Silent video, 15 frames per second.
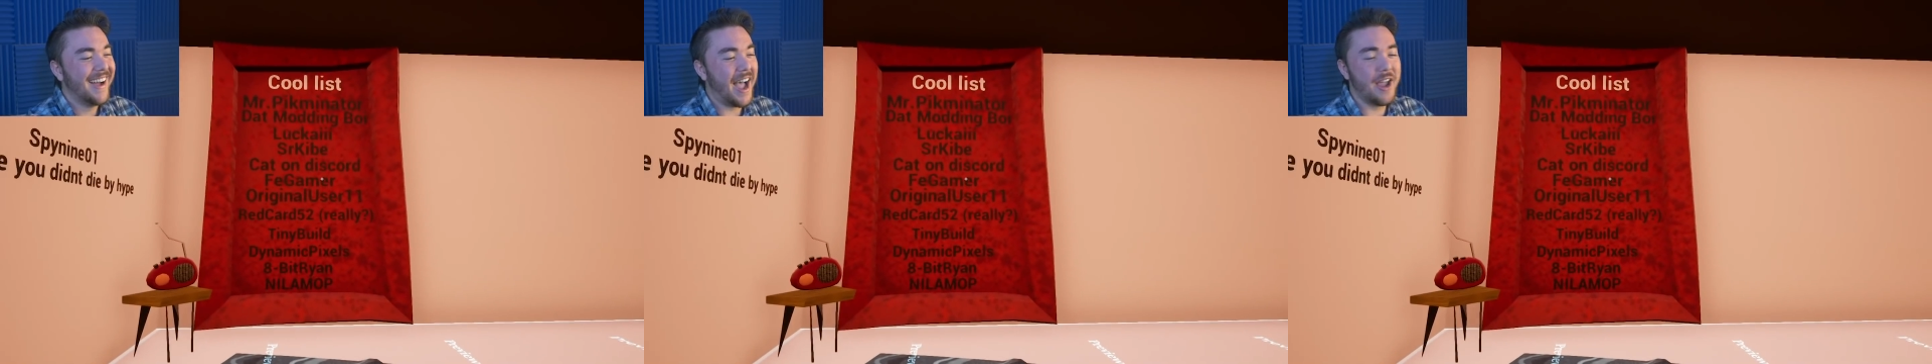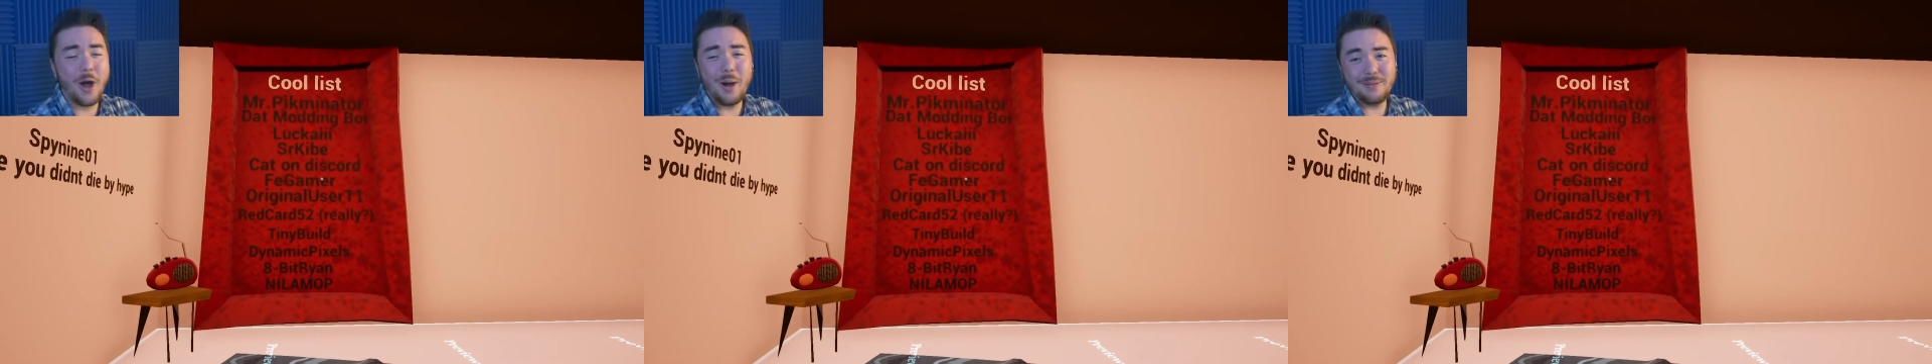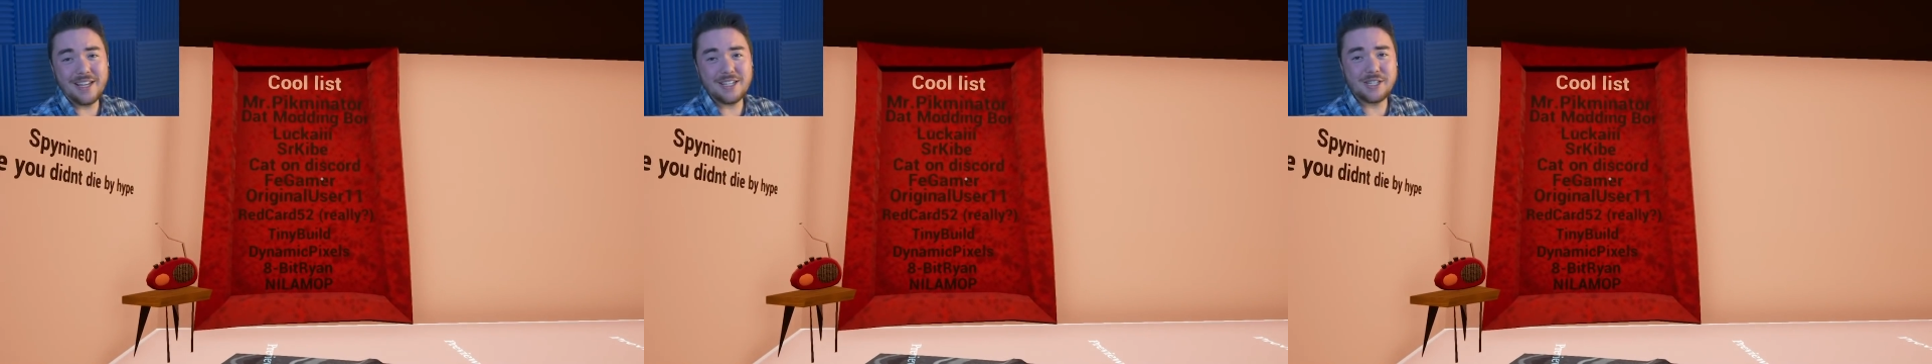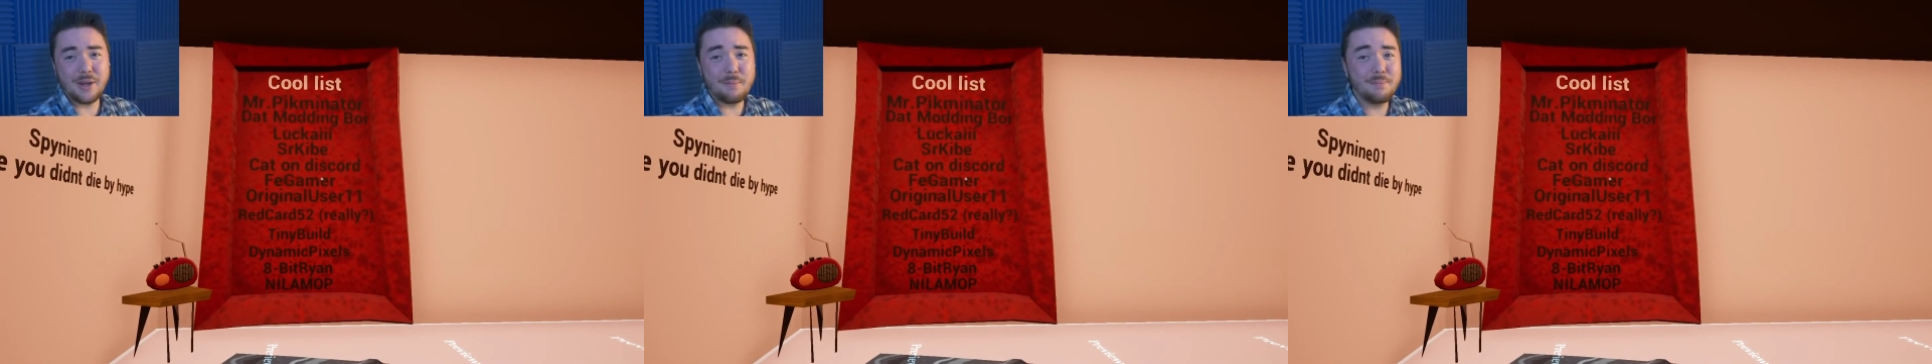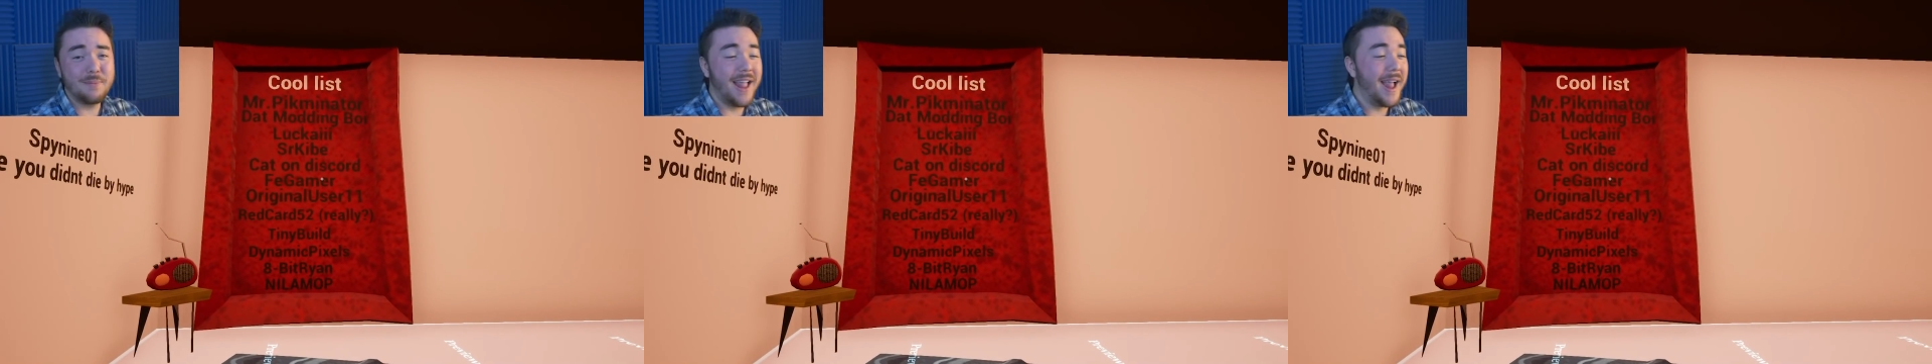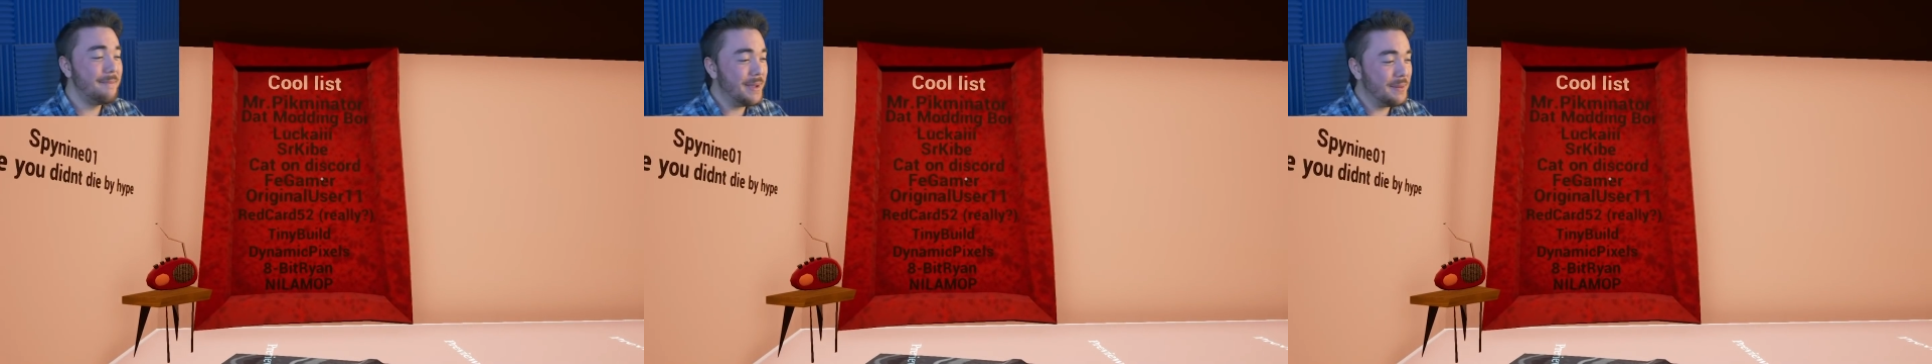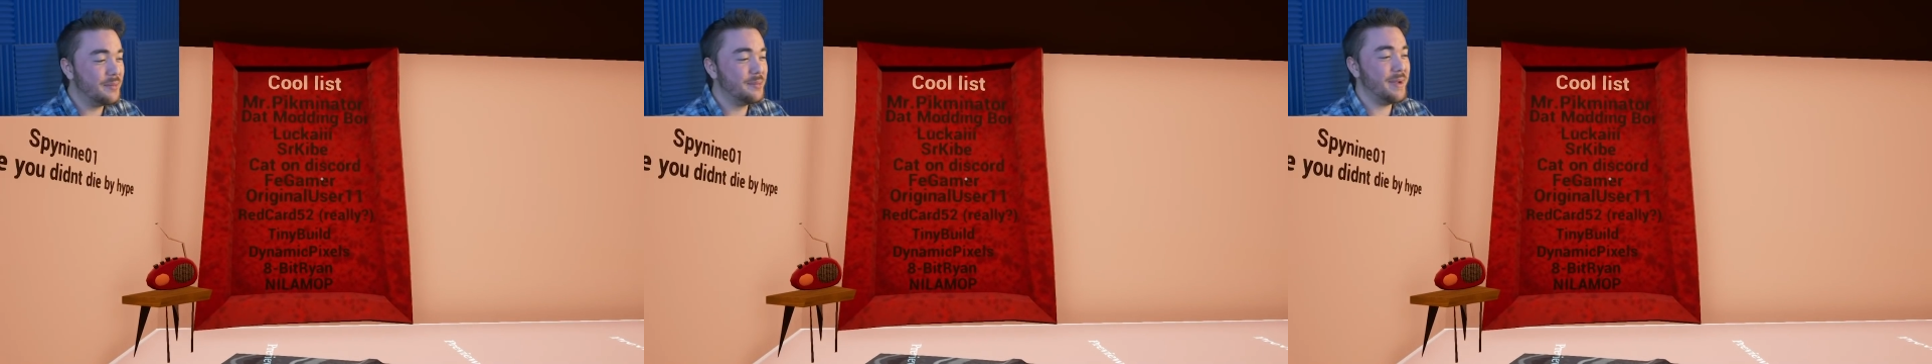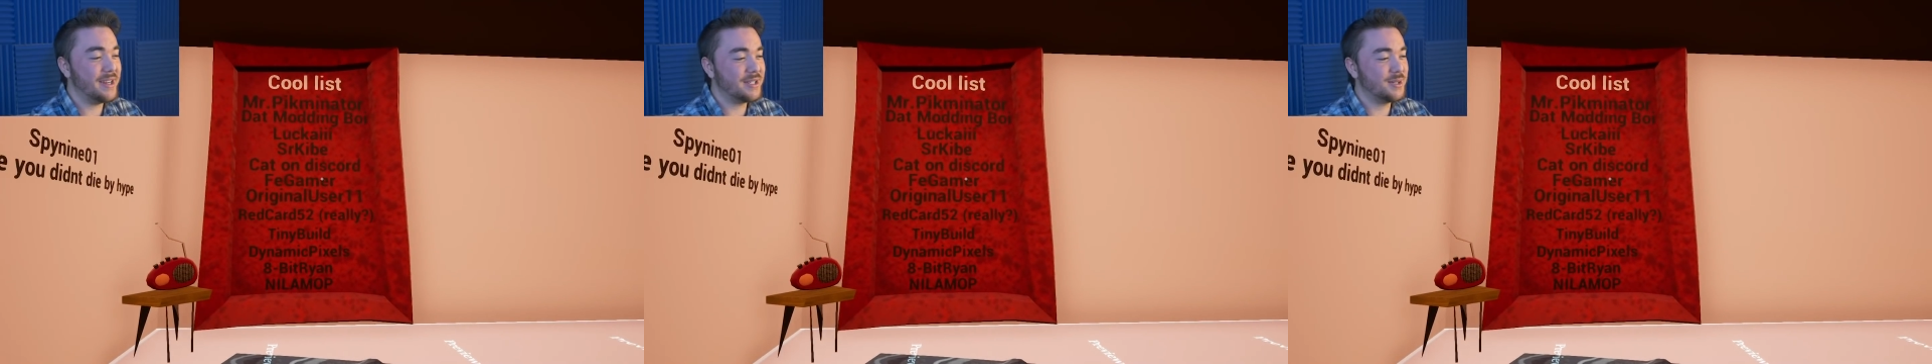I hope that someday
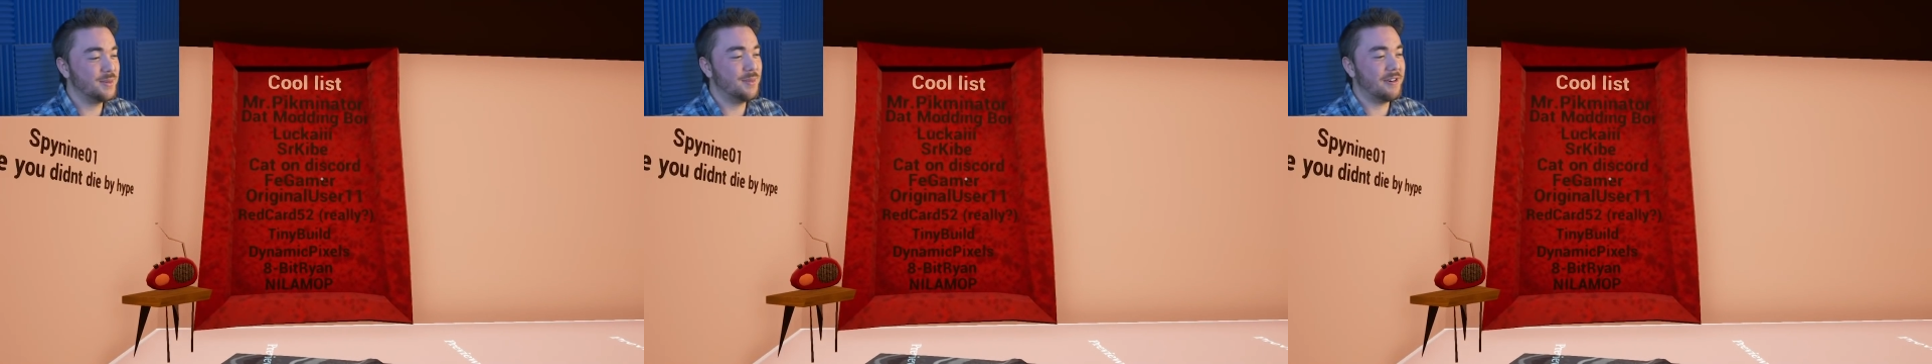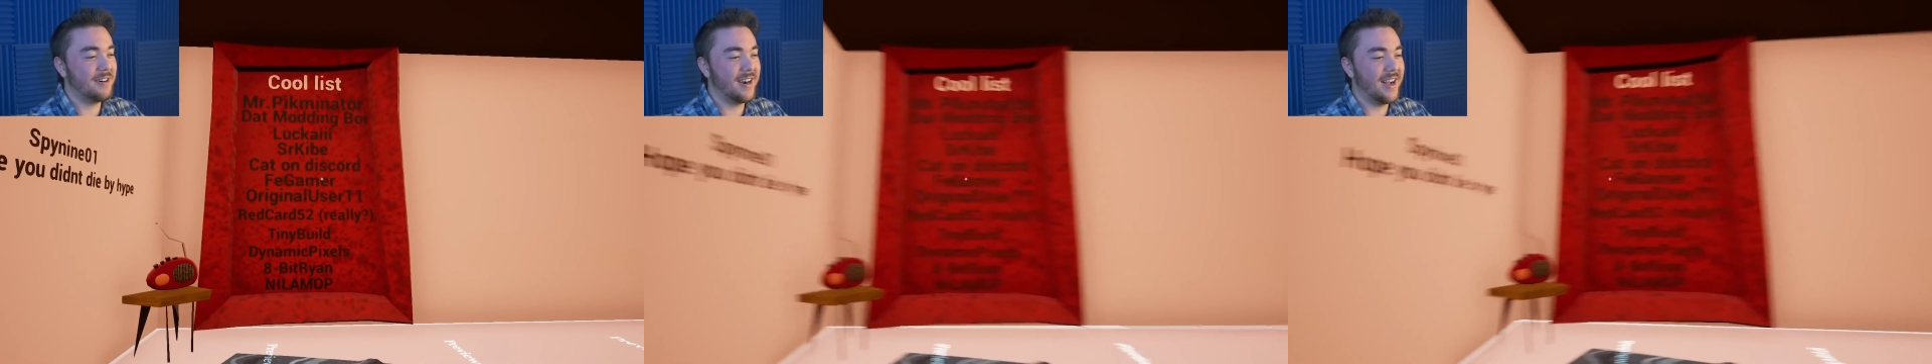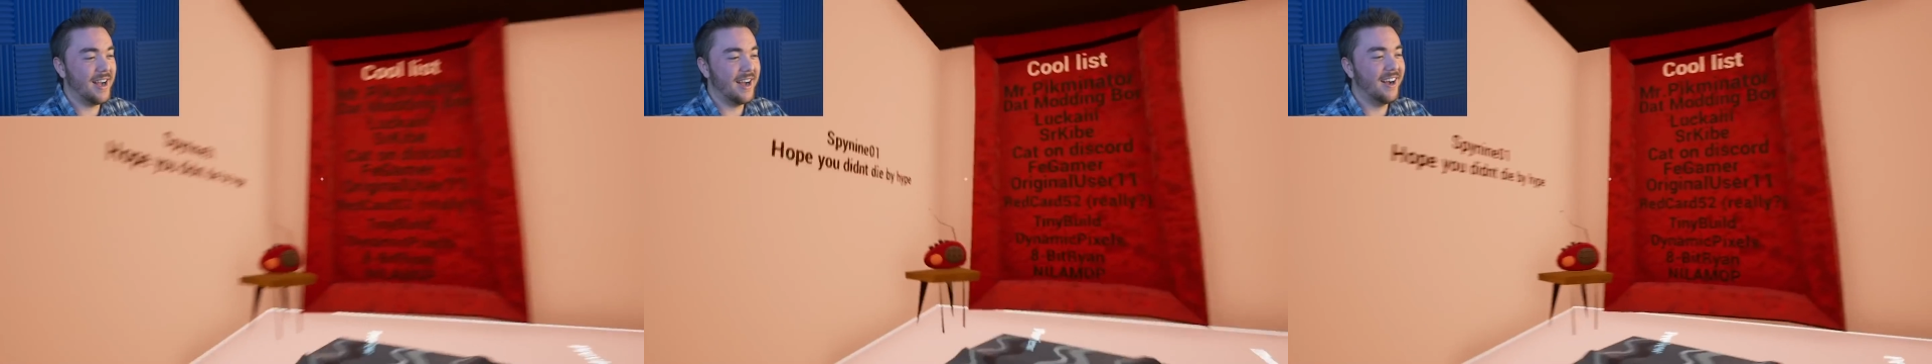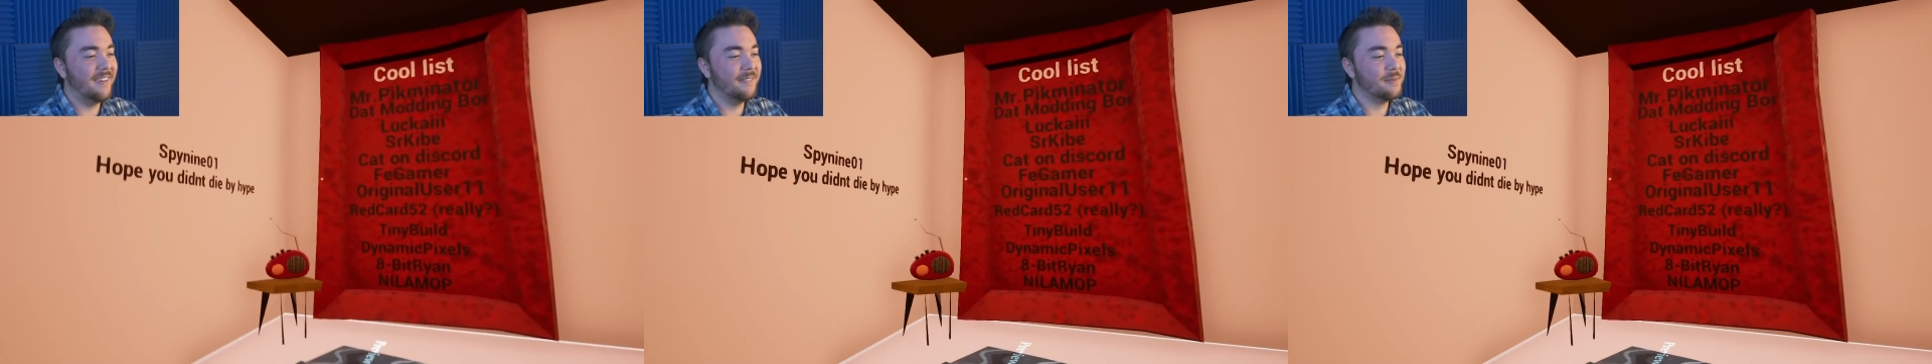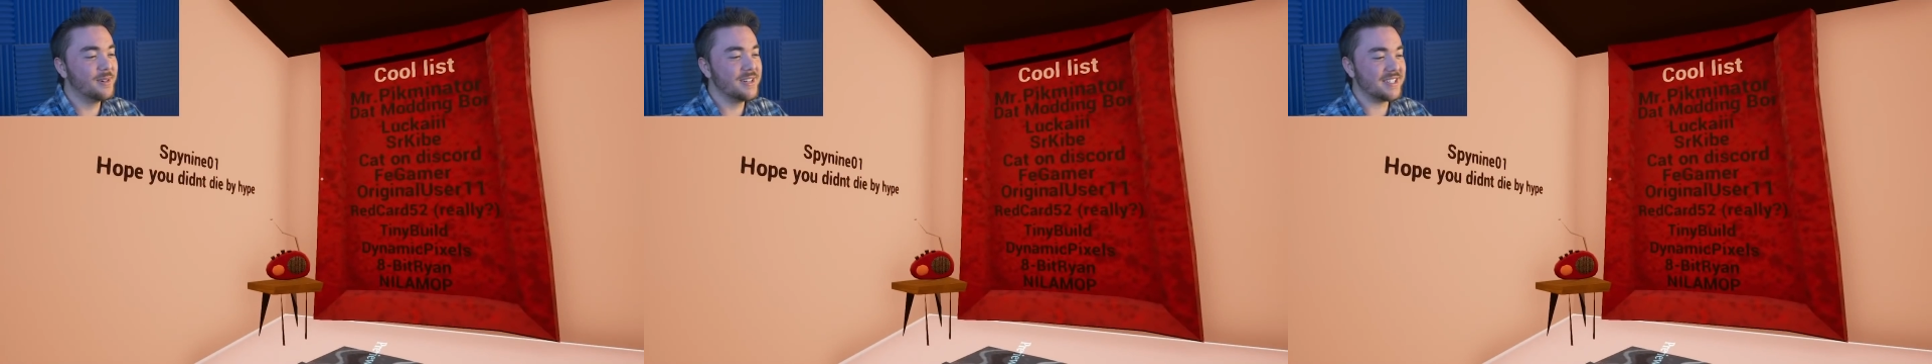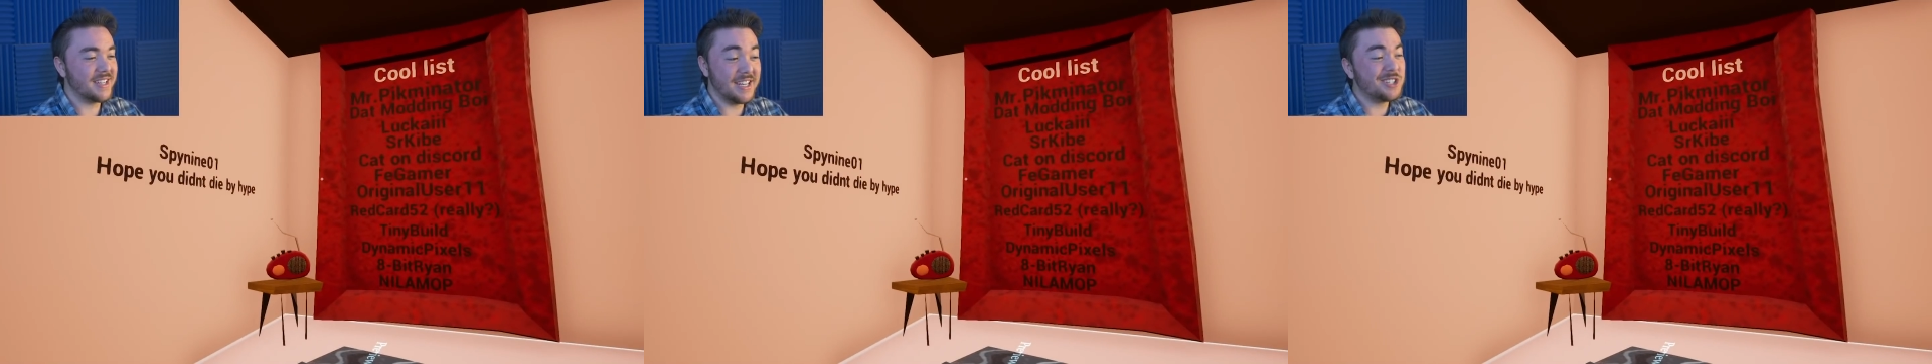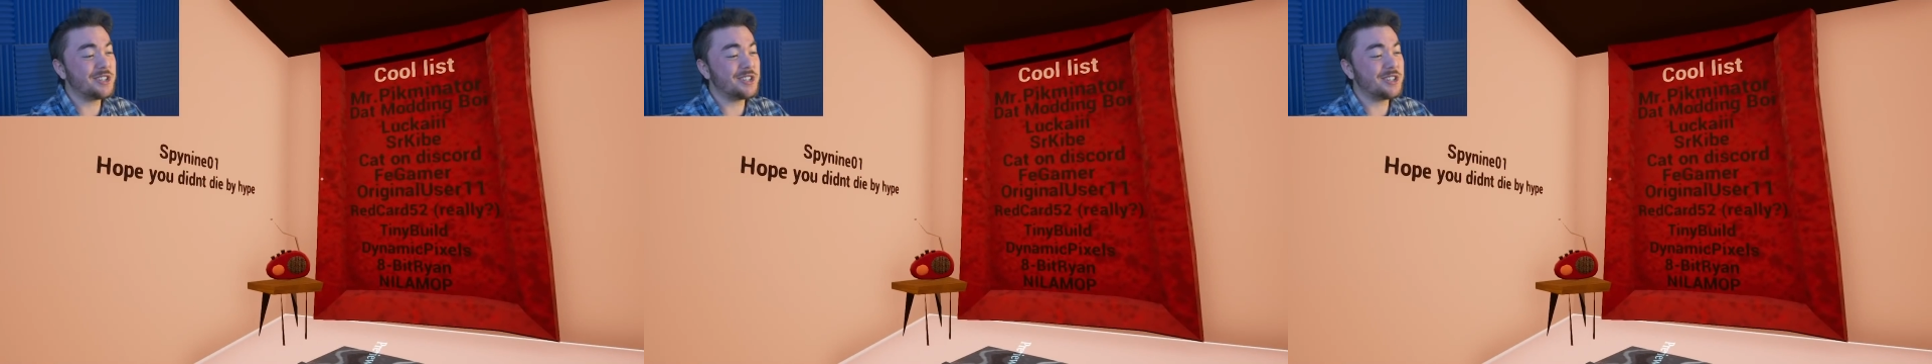people make some more. Um, what is it?